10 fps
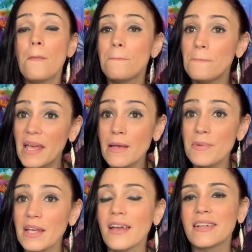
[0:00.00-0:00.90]

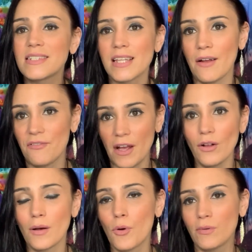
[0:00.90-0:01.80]
Maybe it's that veil
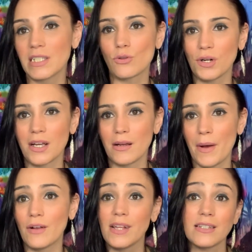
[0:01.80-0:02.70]
I'm always talking
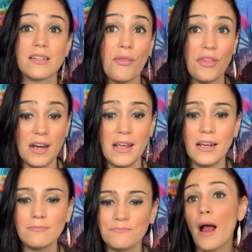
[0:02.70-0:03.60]
about that's
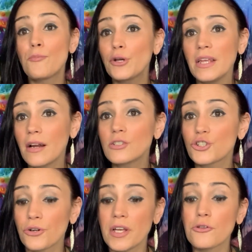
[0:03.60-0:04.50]
thinning. I'm really not
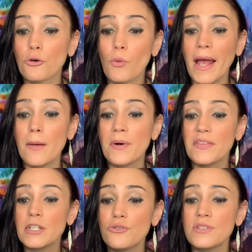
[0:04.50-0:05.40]
sure either way, but
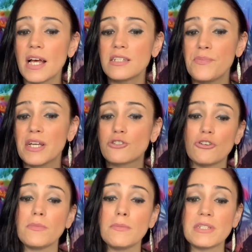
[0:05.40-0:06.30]
they tend to be
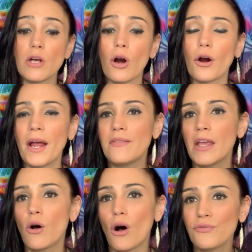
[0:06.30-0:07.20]
extremely bizarre, and
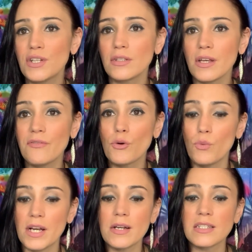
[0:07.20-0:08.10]
they often leave the
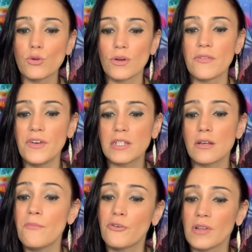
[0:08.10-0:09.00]
witness or the
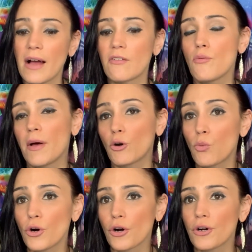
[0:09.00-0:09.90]
victim, for lack of a better
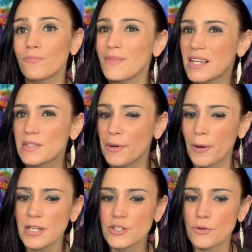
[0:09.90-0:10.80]
word,
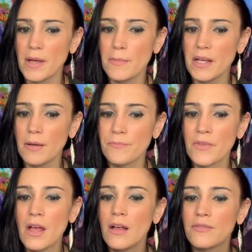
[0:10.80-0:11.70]
experiencer maybe,
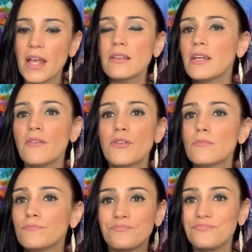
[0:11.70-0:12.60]
they leave
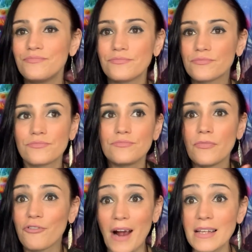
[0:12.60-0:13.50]
them
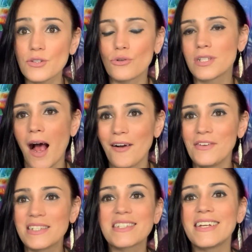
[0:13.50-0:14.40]
frazzled,
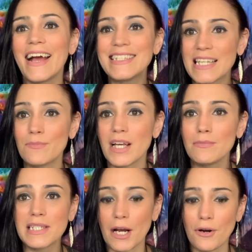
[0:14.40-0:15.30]
obviously, and
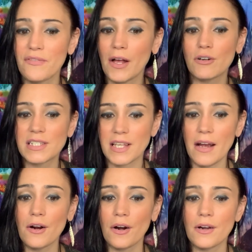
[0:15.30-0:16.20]
sometimes terrified or
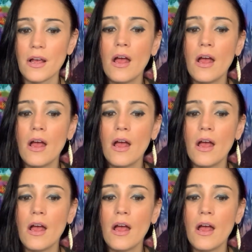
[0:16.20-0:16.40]
scared,